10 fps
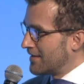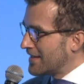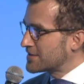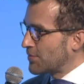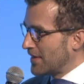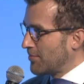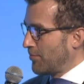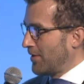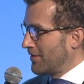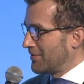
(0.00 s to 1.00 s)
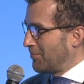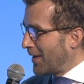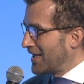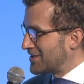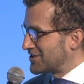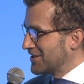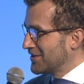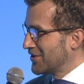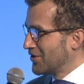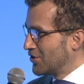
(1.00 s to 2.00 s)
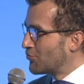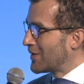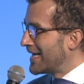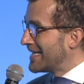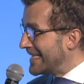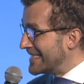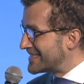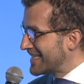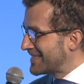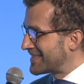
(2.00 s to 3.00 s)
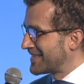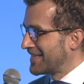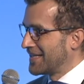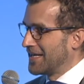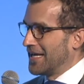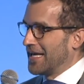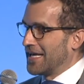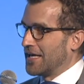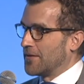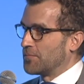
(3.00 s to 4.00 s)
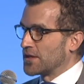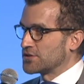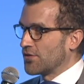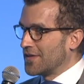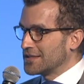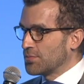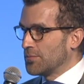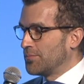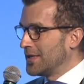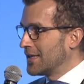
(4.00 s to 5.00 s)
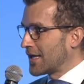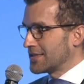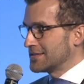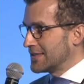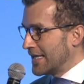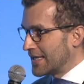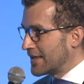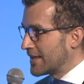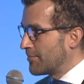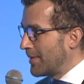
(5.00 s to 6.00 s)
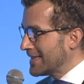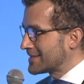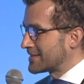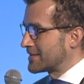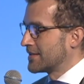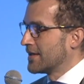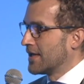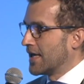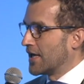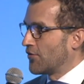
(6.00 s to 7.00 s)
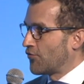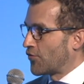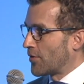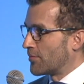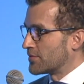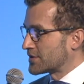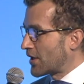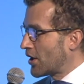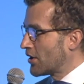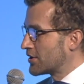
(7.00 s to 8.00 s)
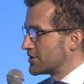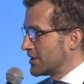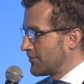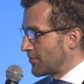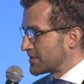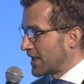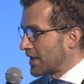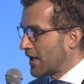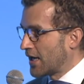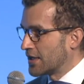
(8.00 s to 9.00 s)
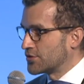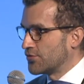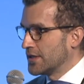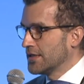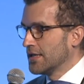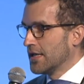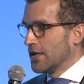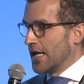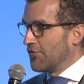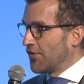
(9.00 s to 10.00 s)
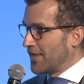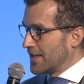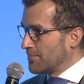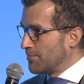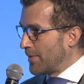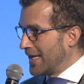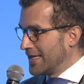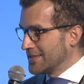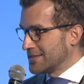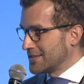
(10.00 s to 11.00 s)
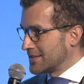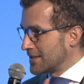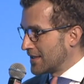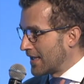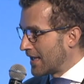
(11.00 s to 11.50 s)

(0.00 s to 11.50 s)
this with a patient right. who really needs it. So this will be like taking the best from psychology, from psychiatry, everything based,